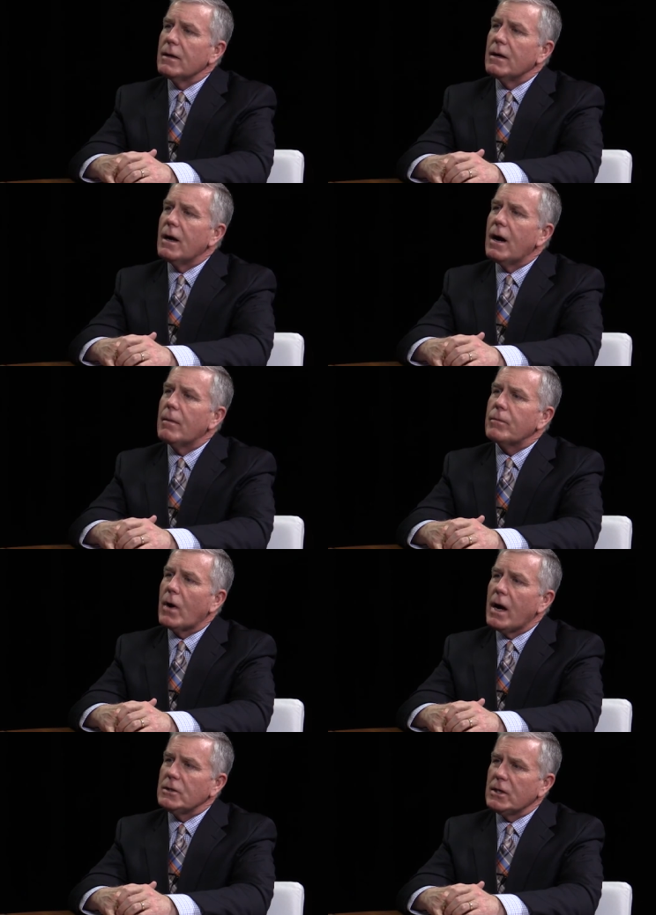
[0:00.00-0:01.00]
uh,
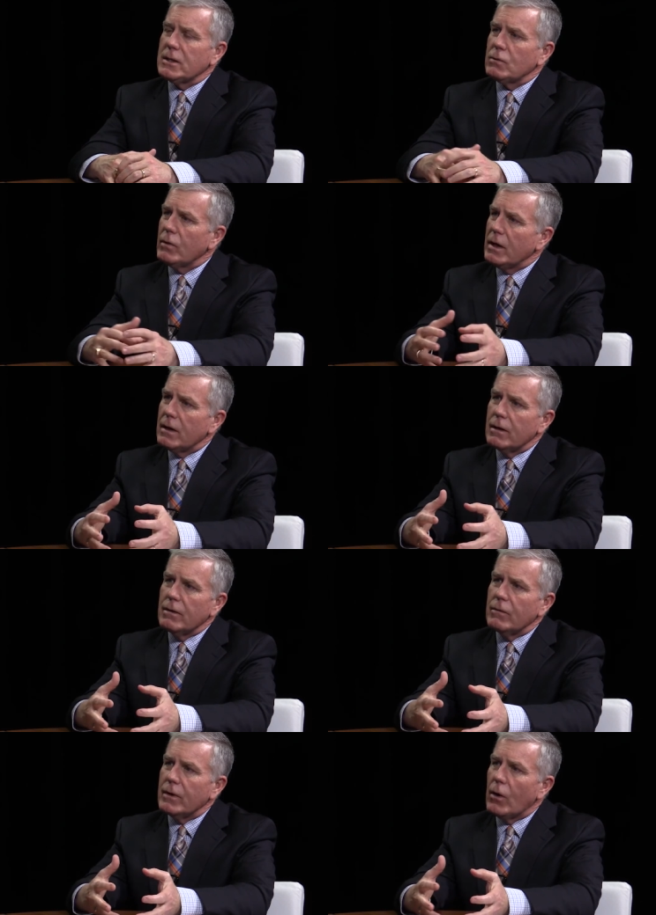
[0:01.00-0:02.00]
projects, we,
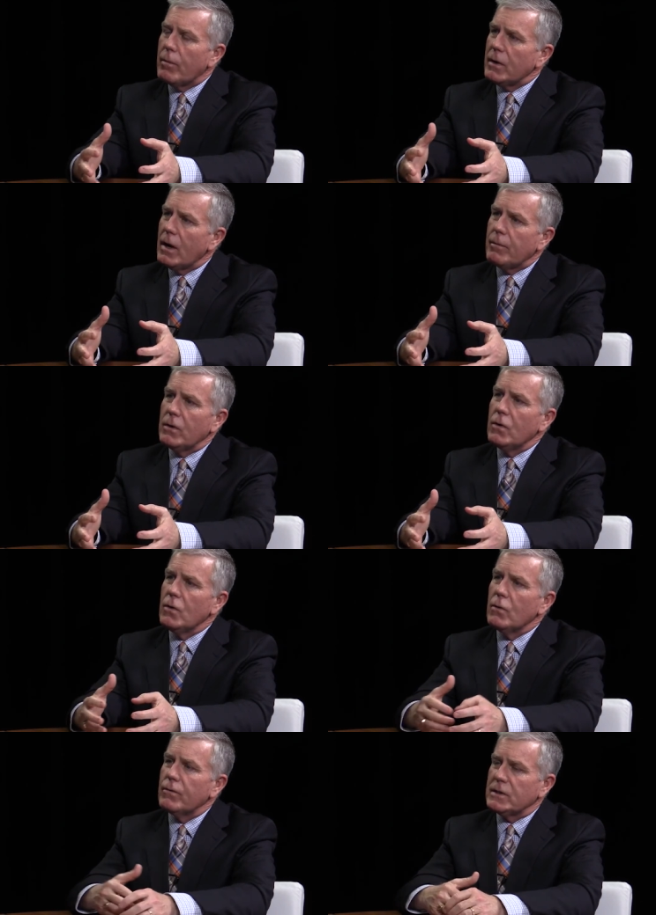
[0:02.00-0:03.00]
we opened up a
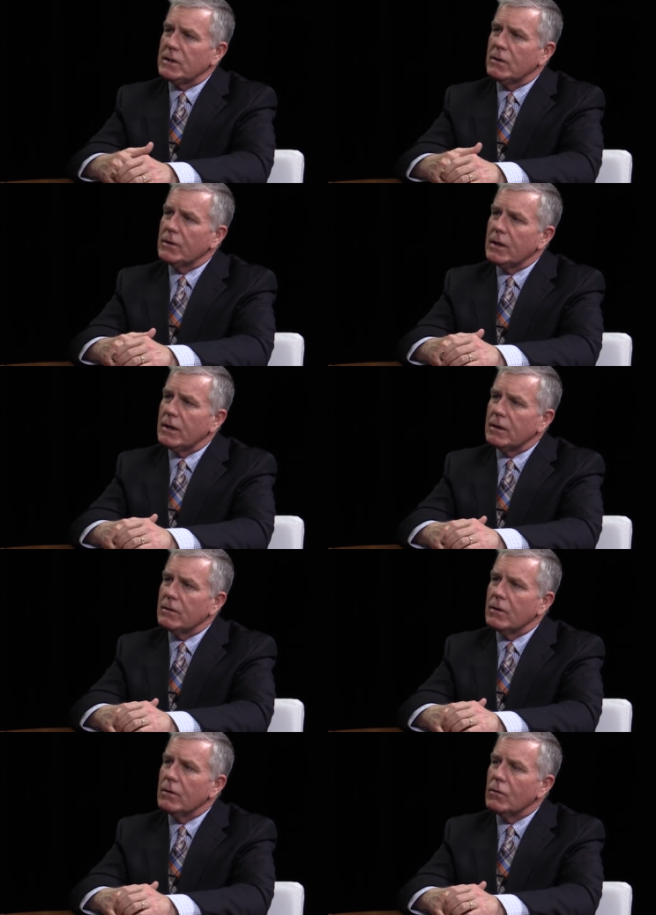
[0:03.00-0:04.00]
new facility in